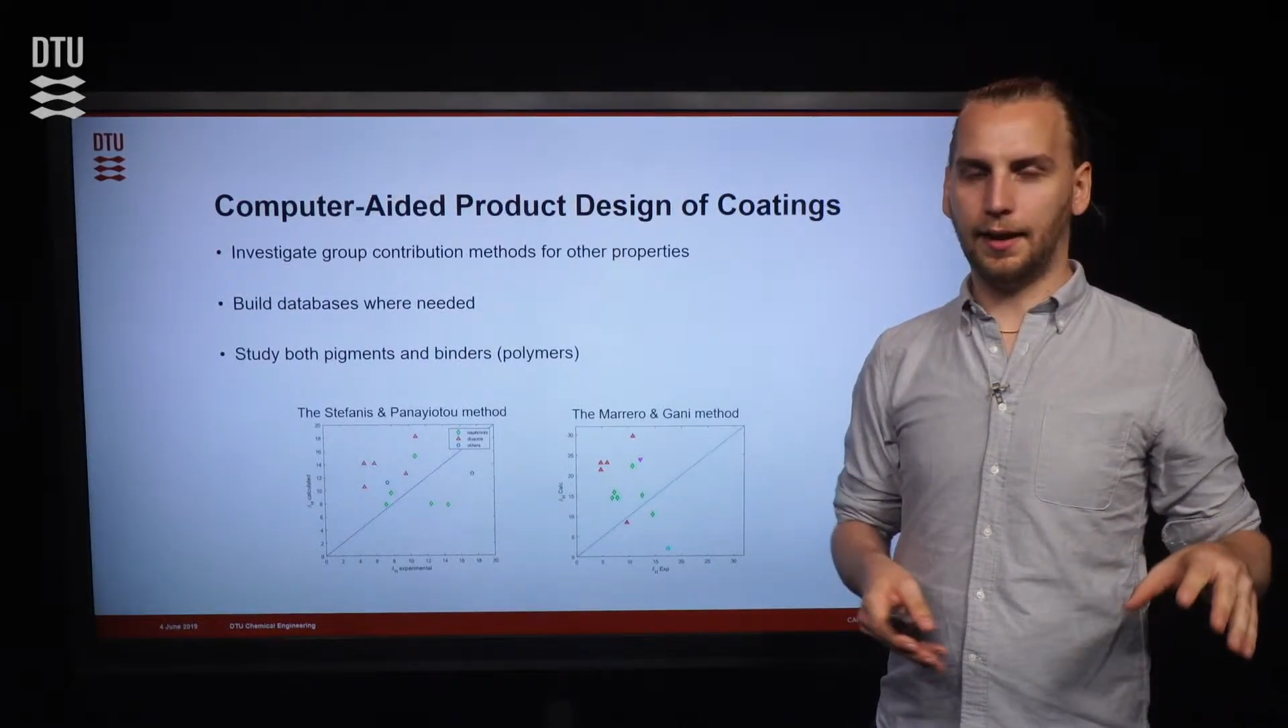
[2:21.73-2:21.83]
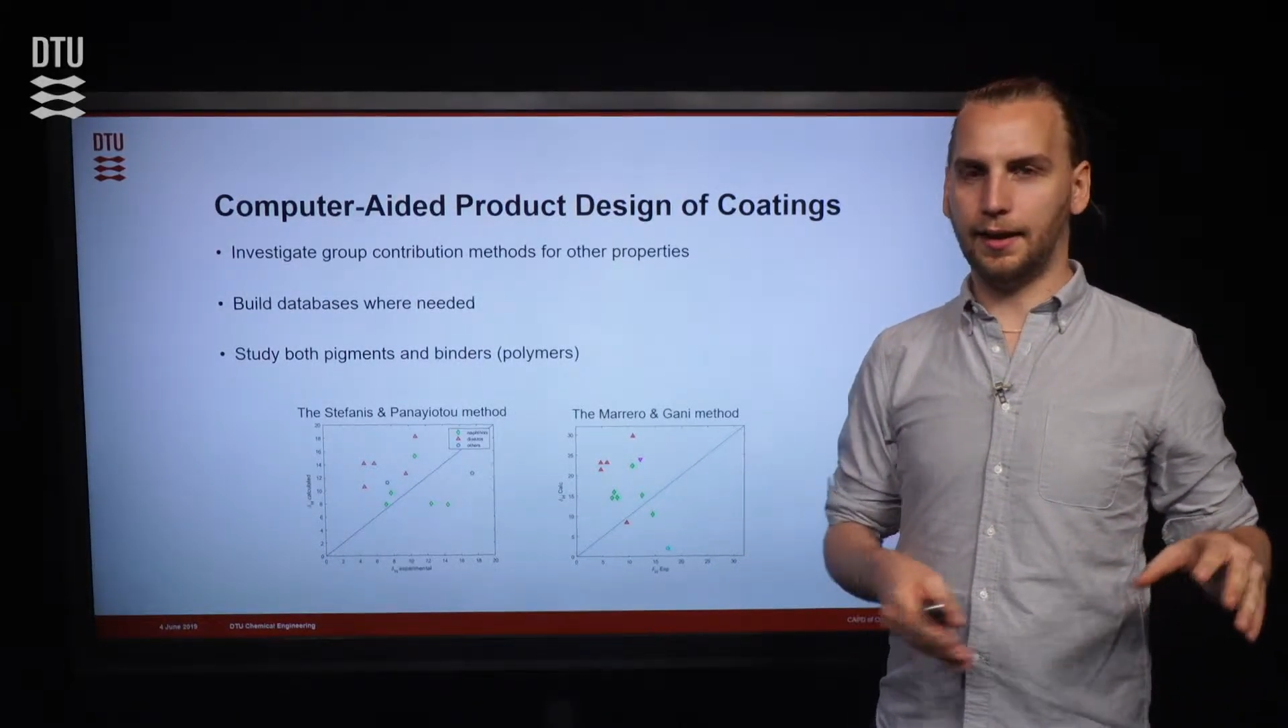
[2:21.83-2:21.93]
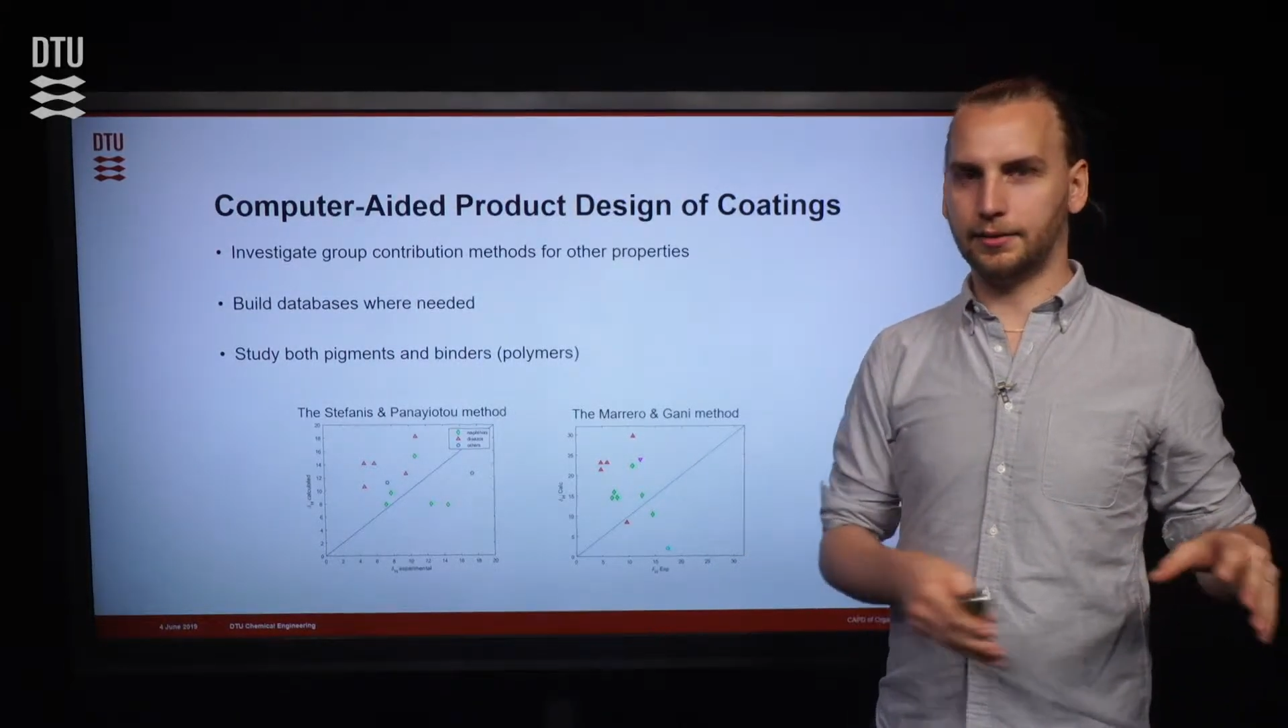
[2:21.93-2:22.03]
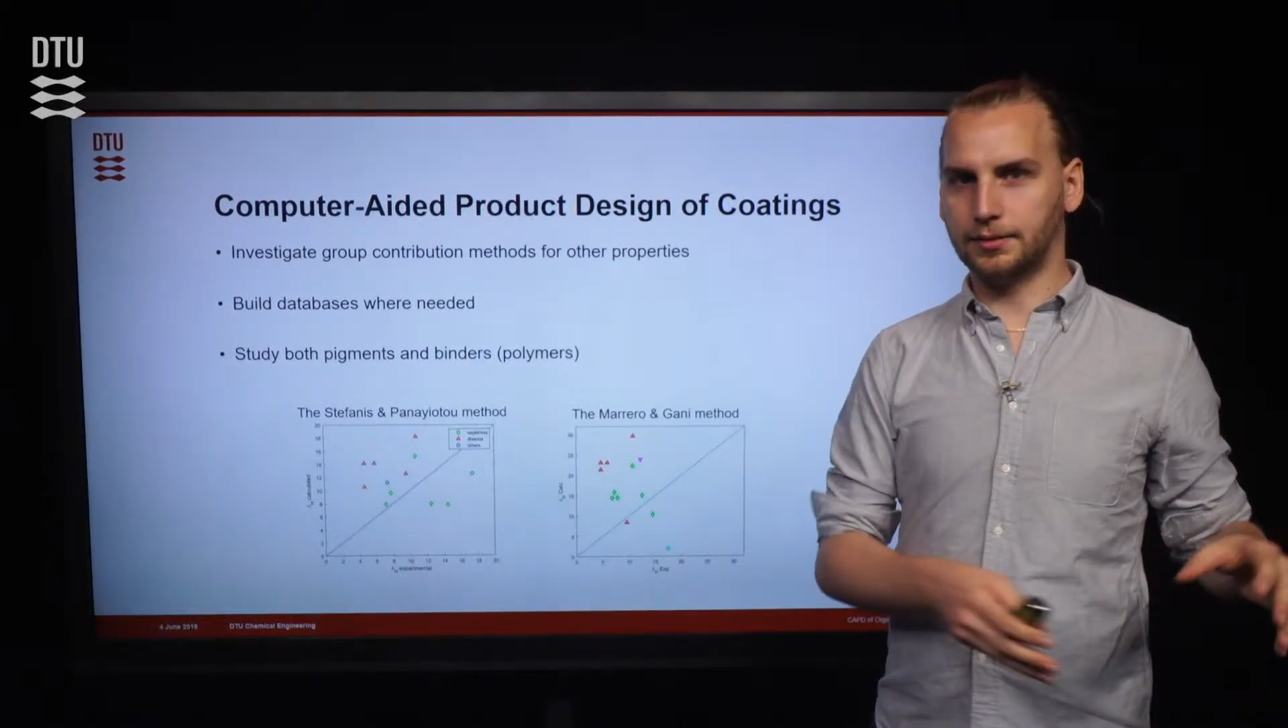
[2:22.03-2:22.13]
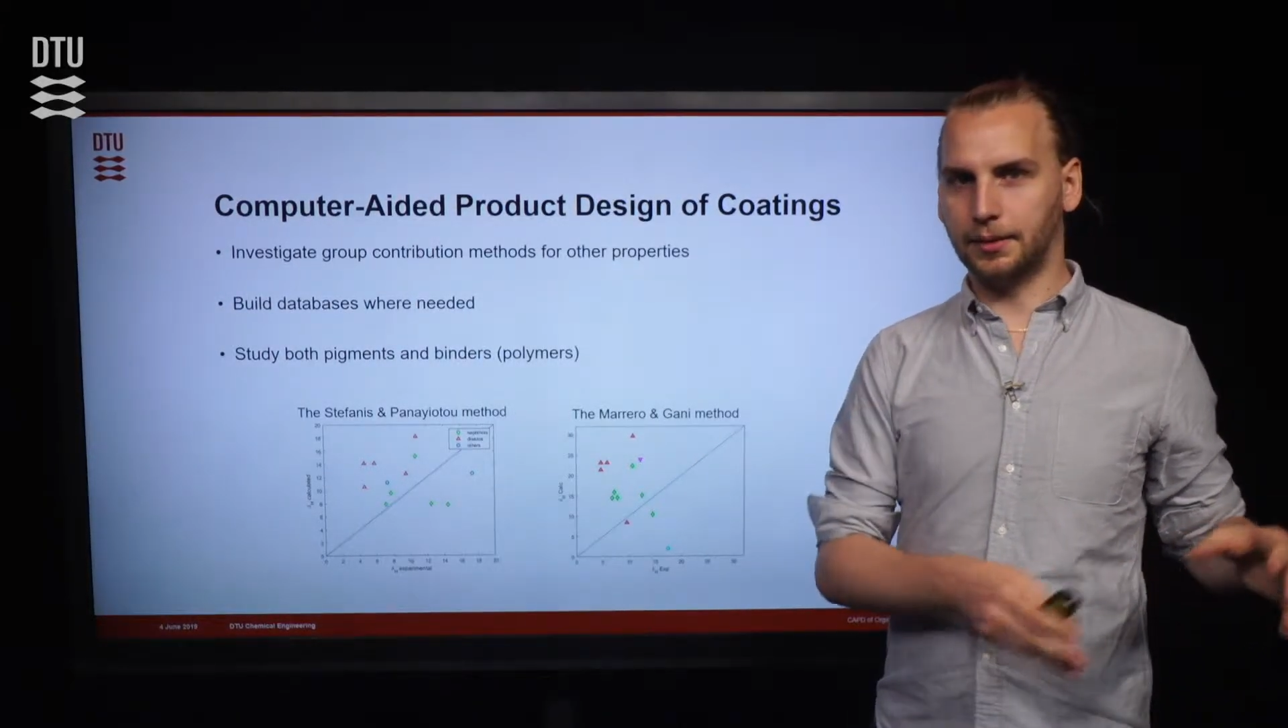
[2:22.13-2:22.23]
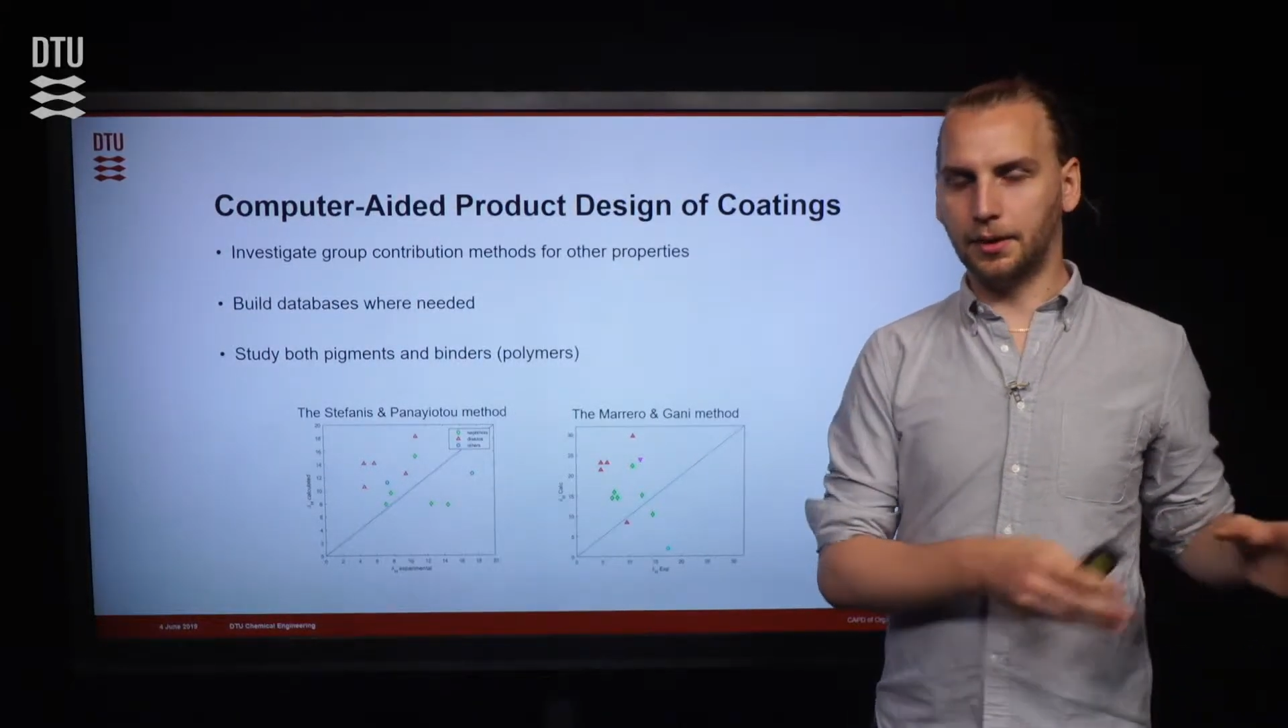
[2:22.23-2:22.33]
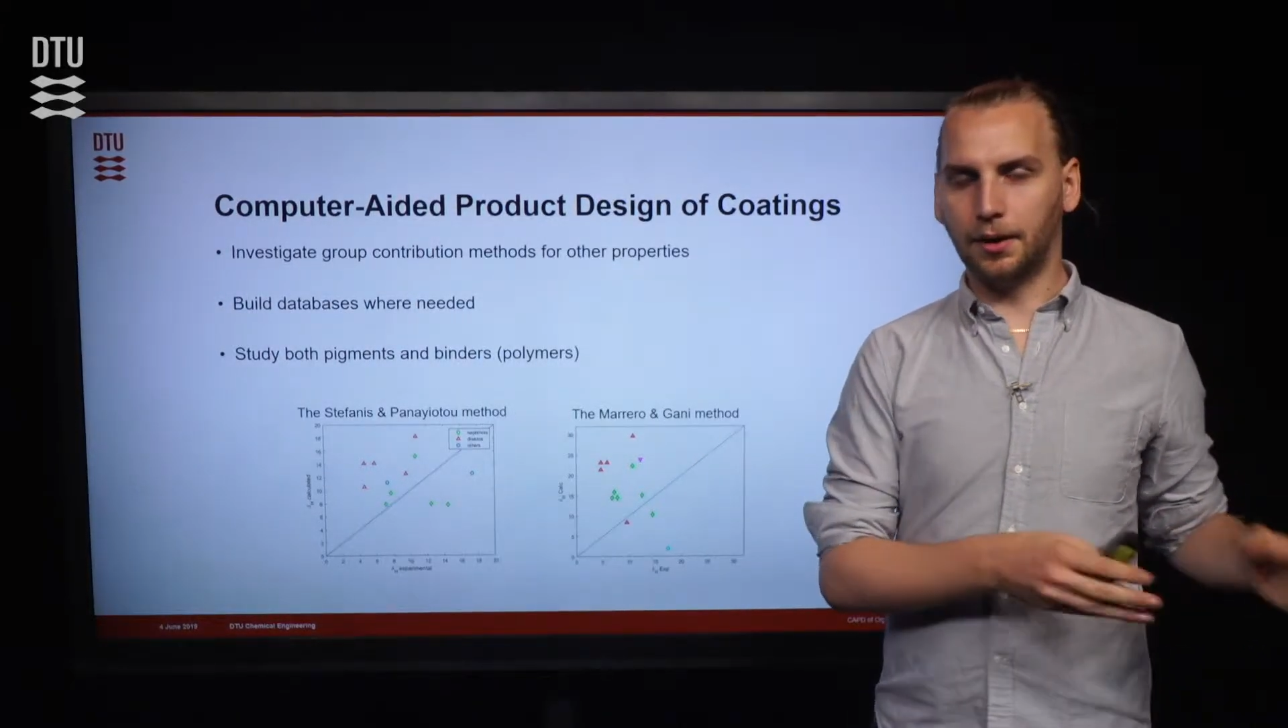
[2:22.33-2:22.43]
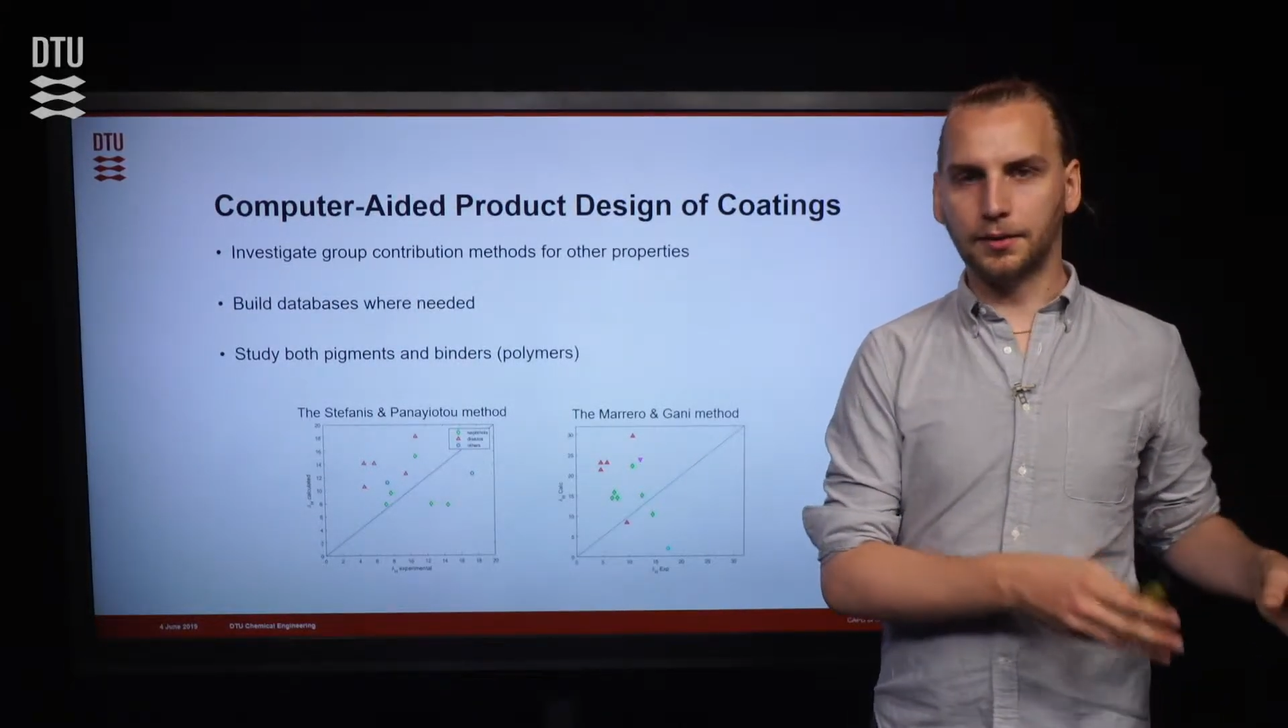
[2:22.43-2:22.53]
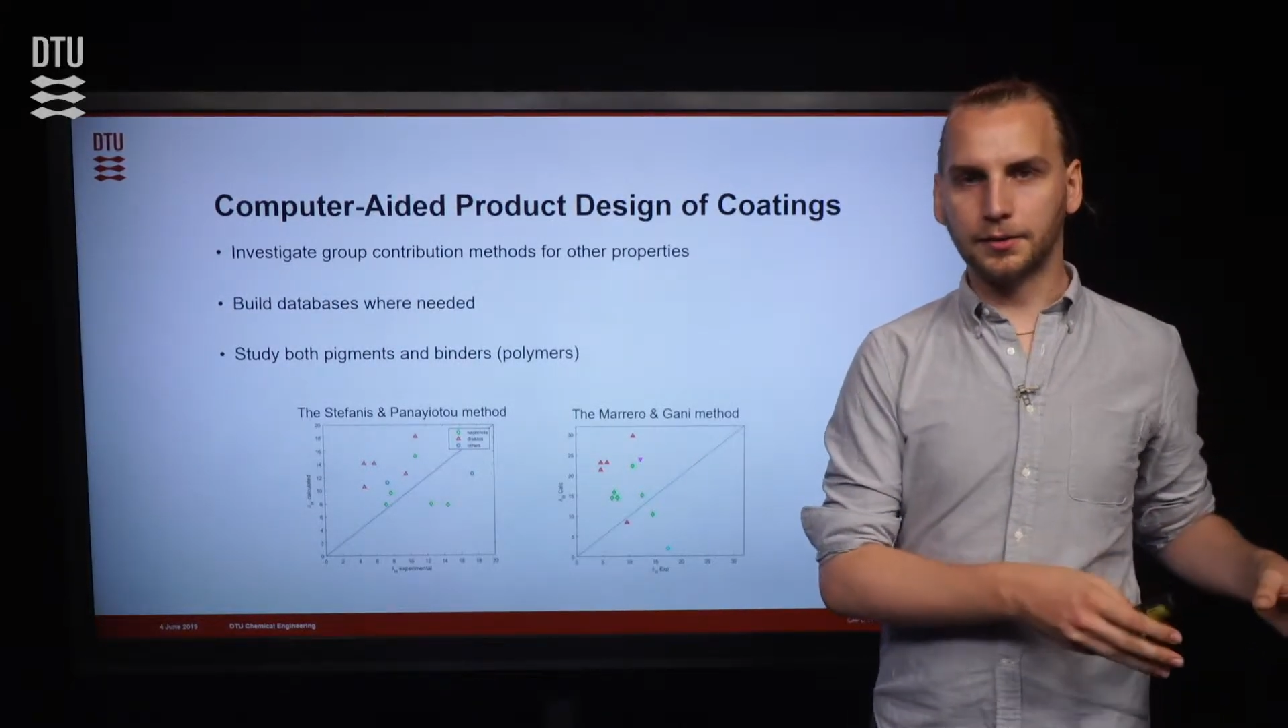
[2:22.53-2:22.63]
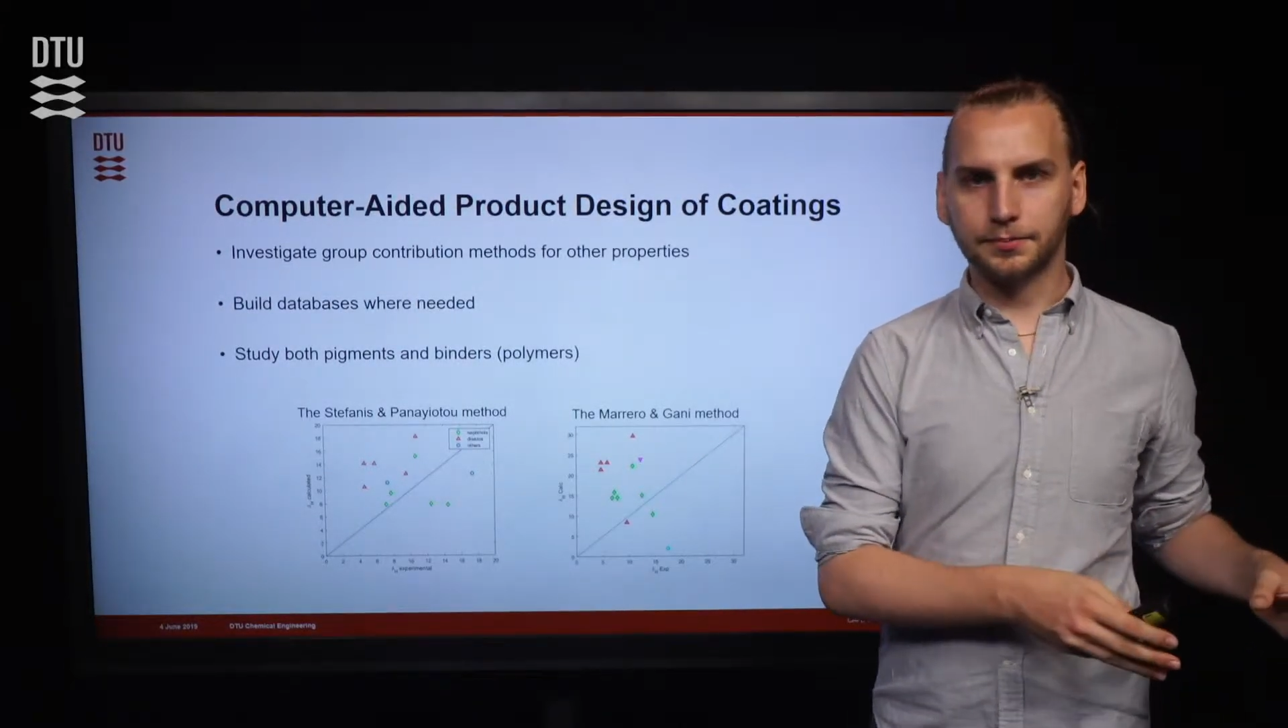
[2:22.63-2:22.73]
as they
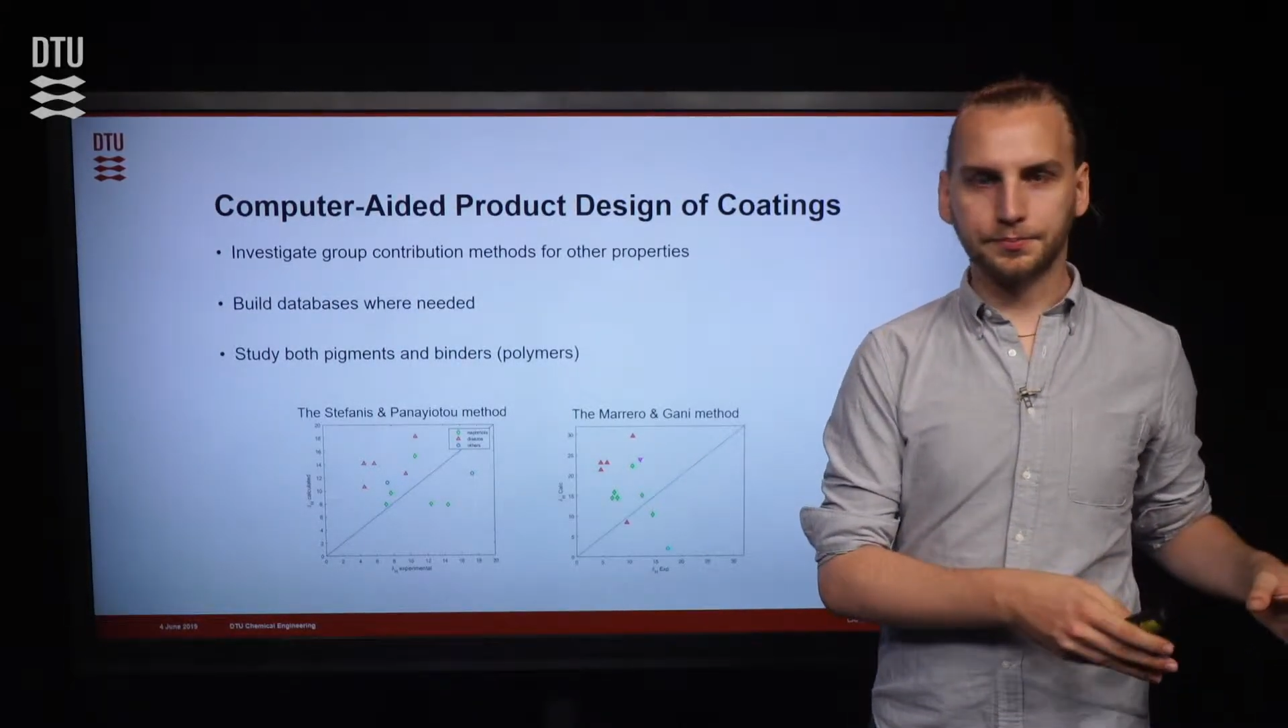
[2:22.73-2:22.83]
are.